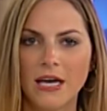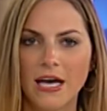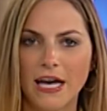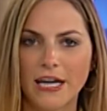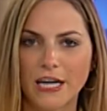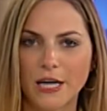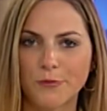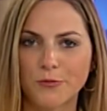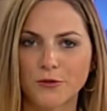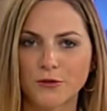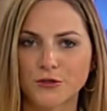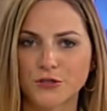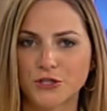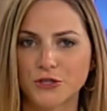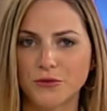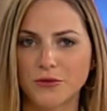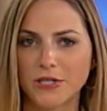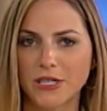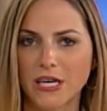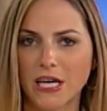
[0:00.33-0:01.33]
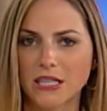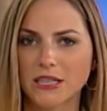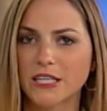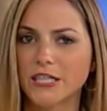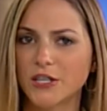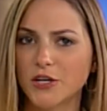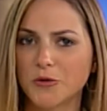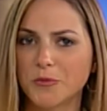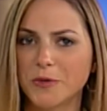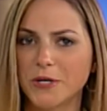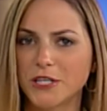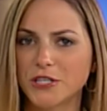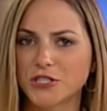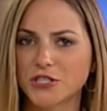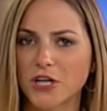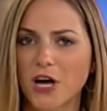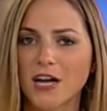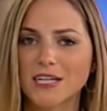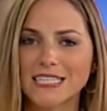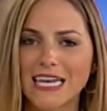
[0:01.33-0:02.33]
An April shooting at Lido Beach
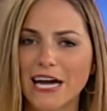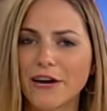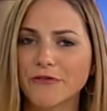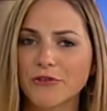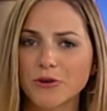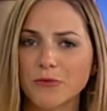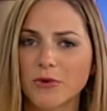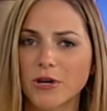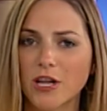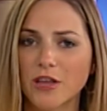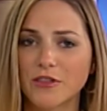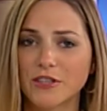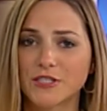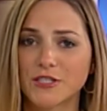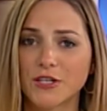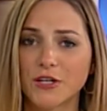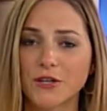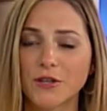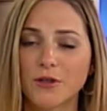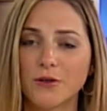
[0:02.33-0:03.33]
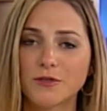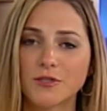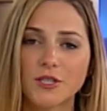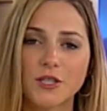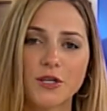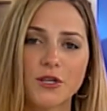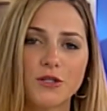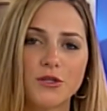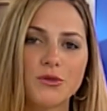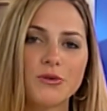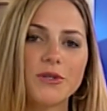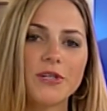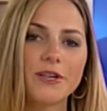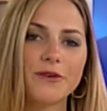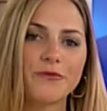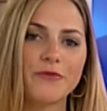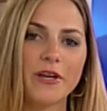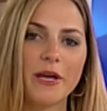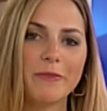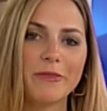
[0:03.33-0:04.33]
shocked everyone on the Suncoast,
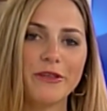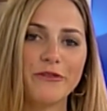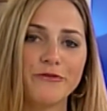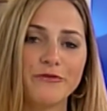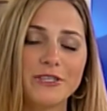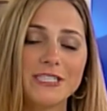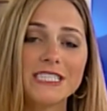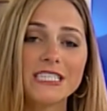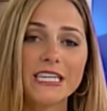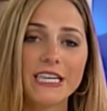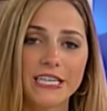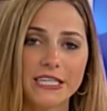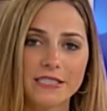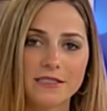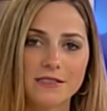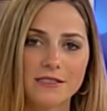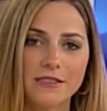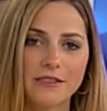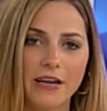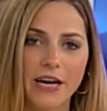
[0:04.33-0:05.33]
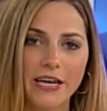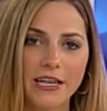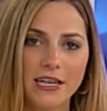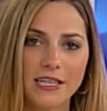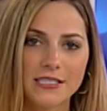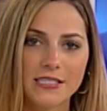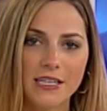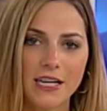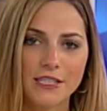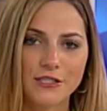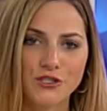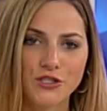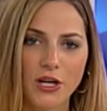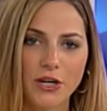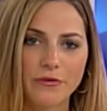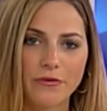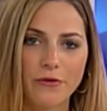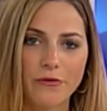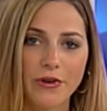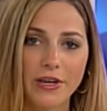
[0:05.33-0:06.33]
including a family visiting. Tonight, S N N's
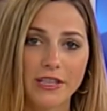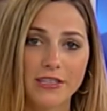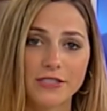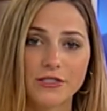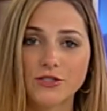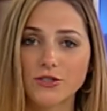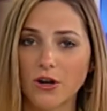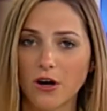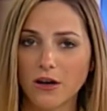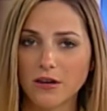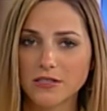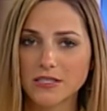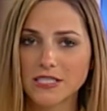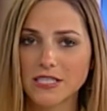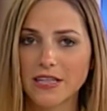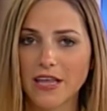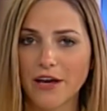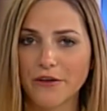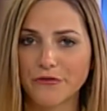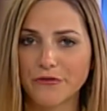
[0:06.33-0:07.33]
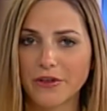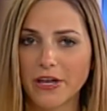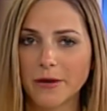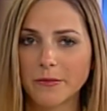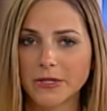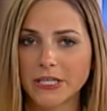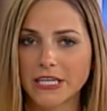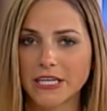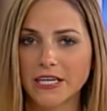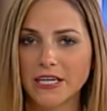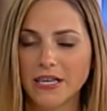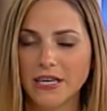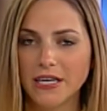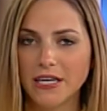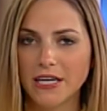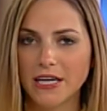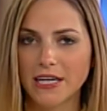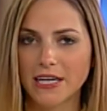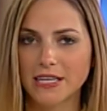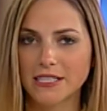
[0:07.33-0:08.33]
Jennifer Viglis talks to that family
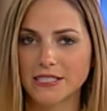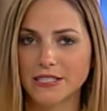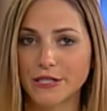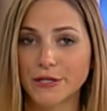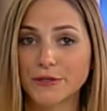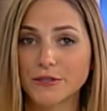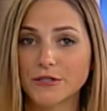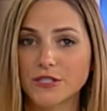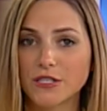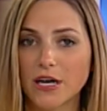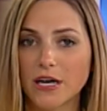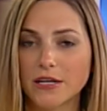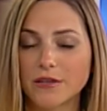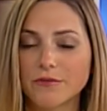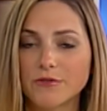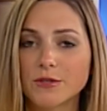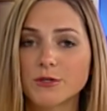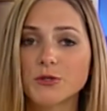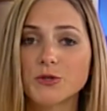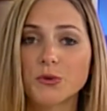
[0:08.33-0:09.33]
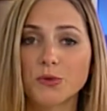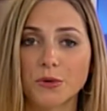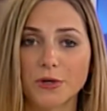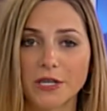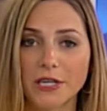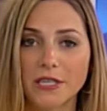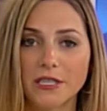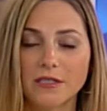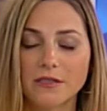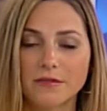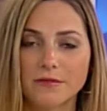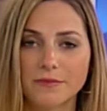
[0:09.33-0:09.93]
and has their side of the story.